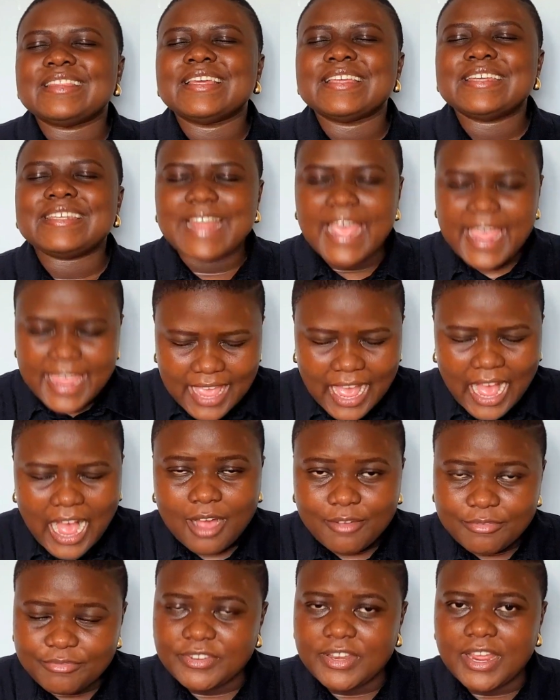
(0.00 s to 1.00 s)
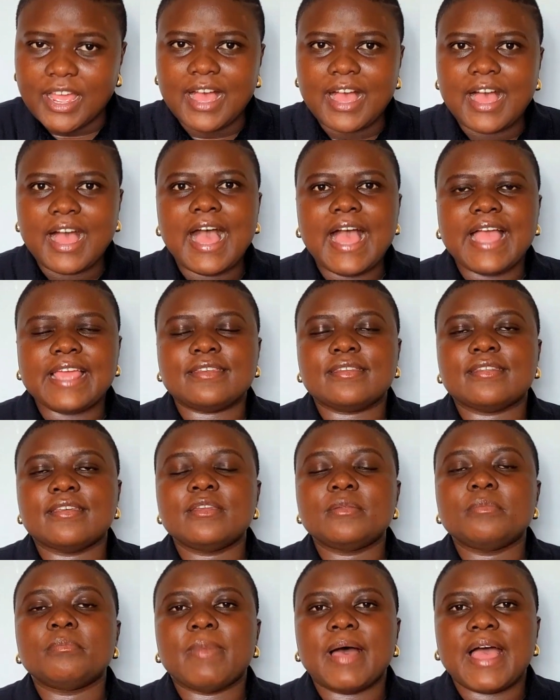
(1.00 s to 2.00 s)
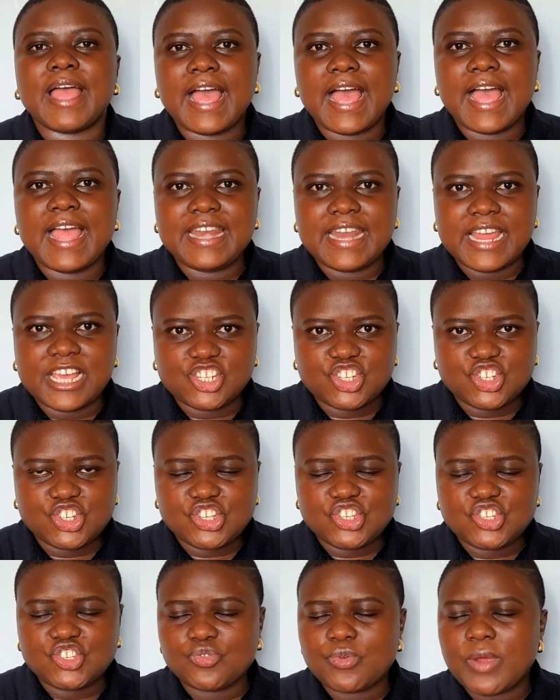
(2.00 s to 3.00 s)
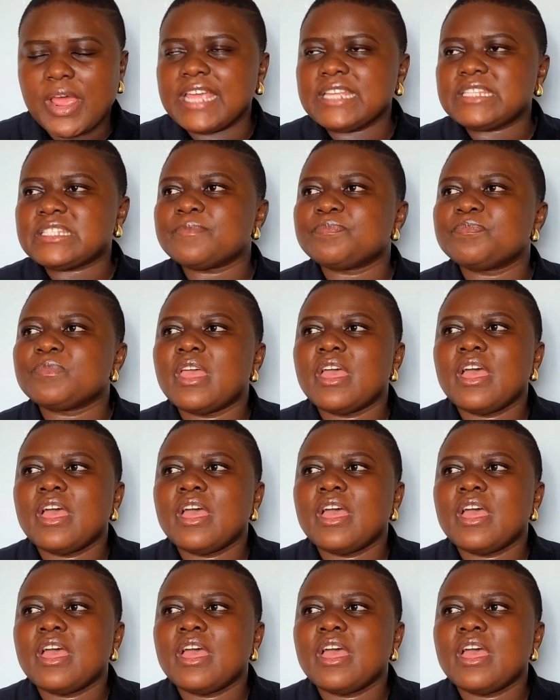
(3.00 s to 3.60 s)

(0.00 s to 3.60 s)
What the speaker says: the day after I did my eyelashes, right?